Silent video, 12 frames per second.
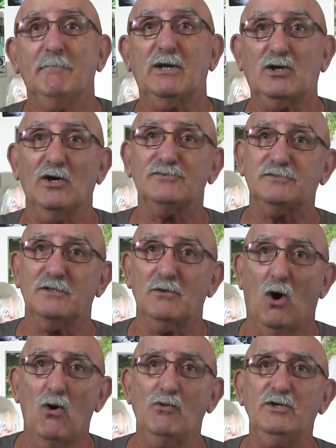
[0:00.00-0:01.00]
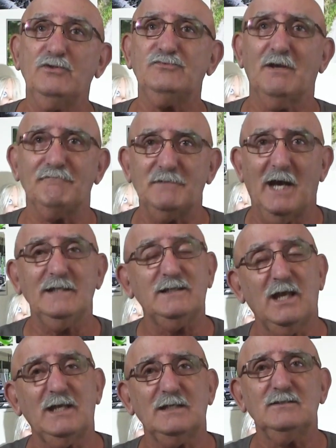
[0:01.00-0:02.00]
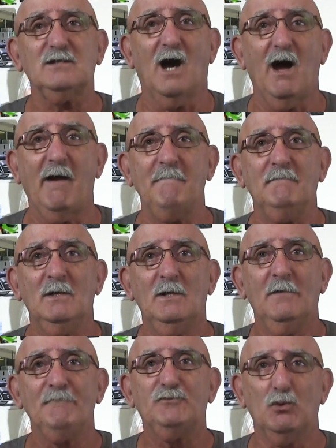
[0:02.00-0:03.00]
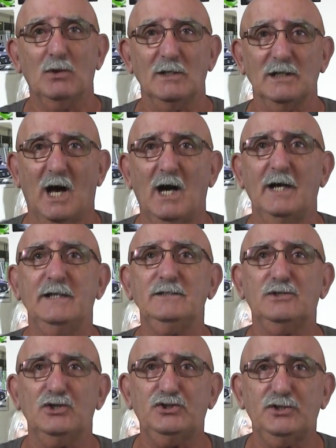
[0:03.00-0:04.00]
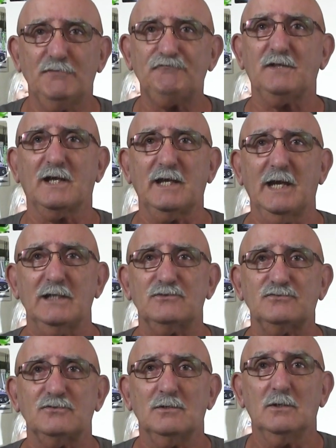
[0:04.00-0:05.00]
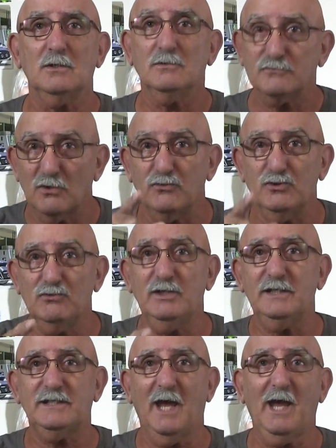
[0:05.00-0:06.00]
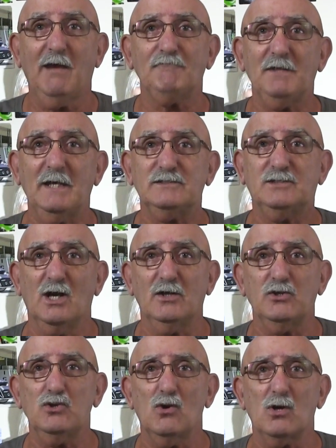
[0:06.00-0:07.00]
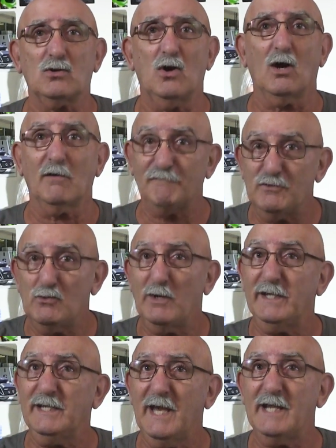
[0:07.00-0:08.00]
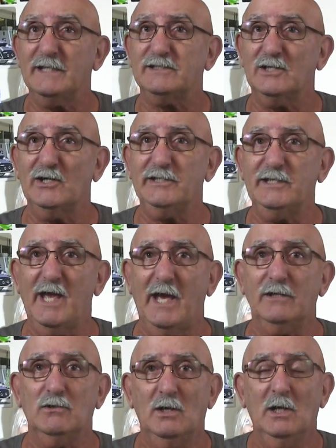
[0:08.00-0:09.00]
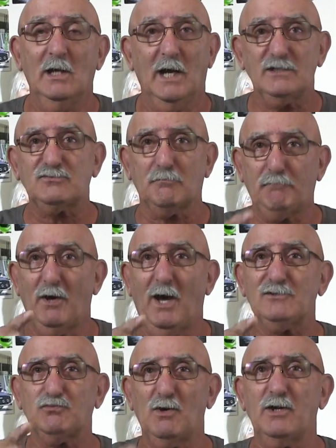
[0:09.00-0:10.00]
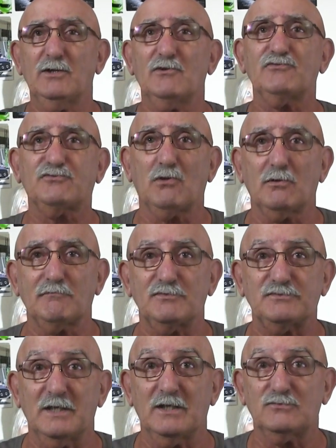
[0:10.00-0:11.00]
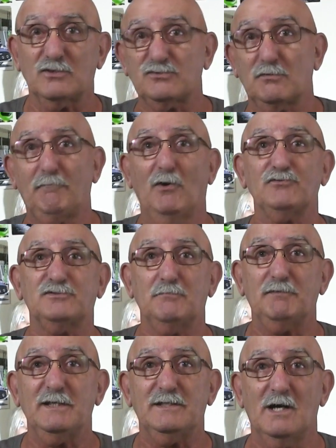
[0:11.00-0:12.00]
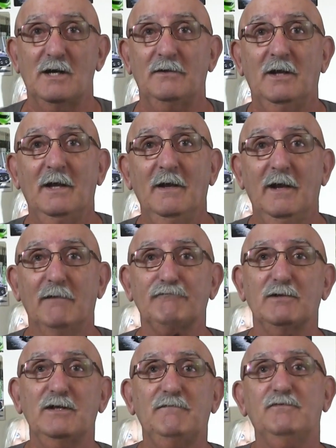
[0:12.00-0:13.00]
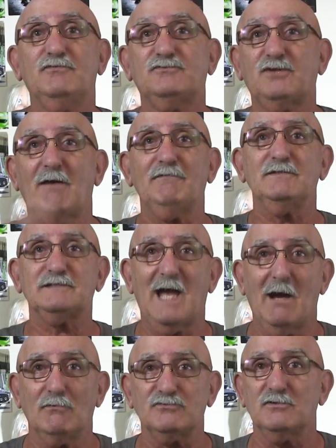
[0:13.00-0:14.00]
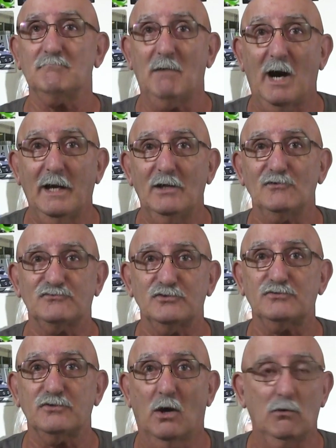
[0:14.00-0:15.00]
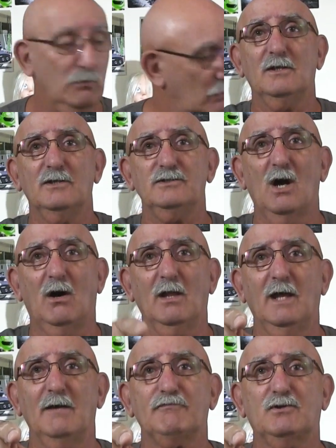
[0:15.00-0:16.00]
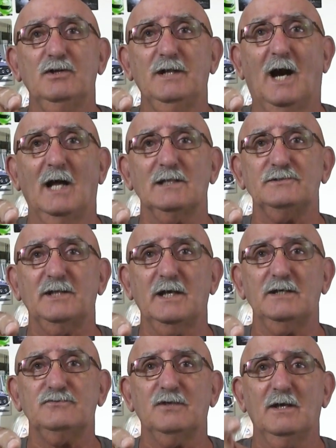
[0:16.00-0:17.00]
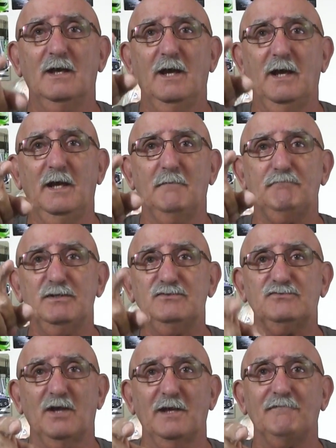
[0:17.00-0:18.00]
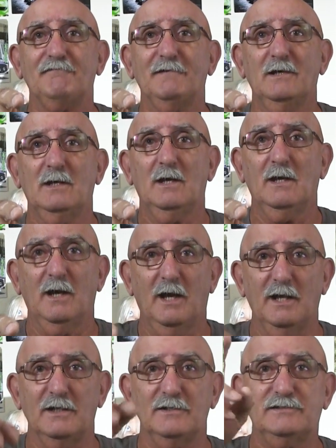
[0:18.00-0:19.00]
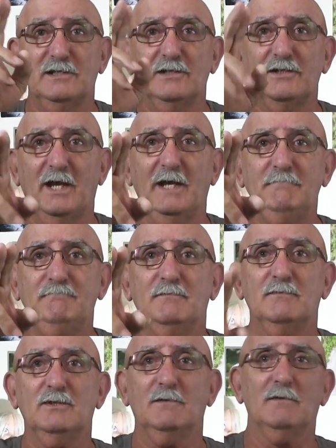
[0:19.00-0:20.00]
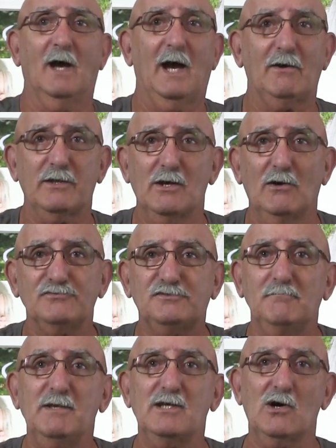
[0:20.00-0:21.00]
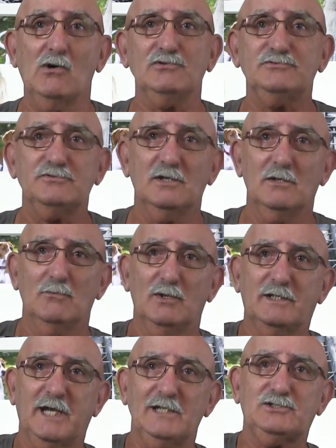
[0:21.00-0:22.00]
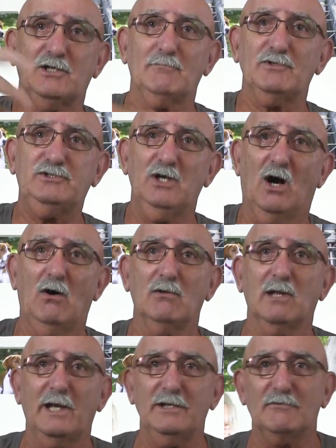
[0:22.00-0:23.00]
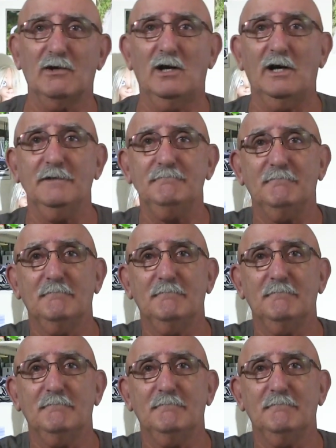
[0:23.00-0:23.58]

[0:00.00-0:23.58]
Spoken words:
Because the owners have not taken time to align the shifter gates. So you need to have that done to your car if you ain't had it done yet. That's one of those service things that's supposed to be done every 7,000 miles or so. Y'all have good holidays and be safe. And until then, adios amigos. We'll catch up with y'all later on.